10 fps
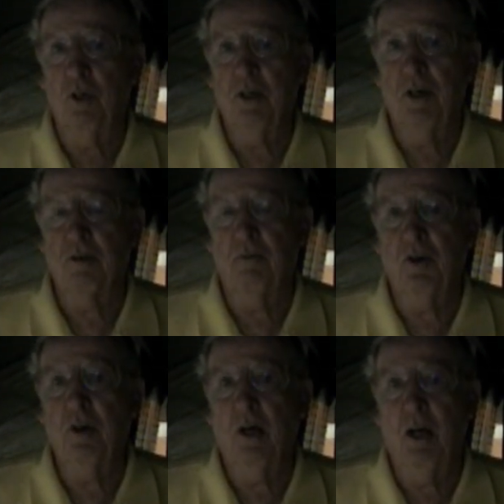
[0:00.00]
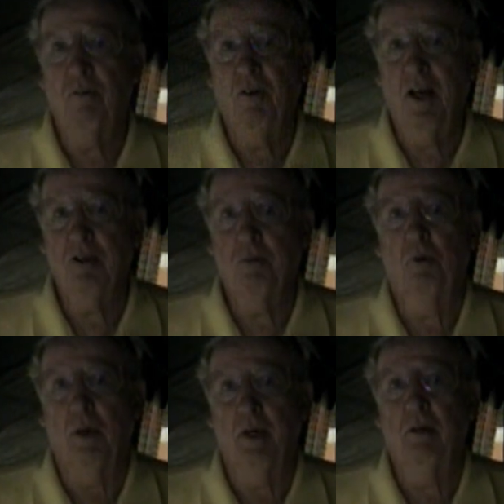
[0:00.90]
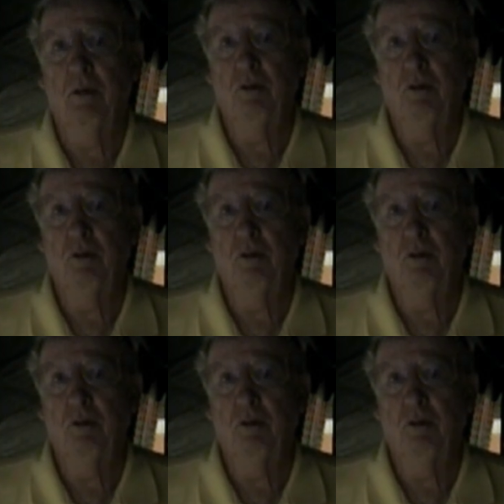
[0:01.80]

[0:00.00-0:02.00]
which has a very high flash point.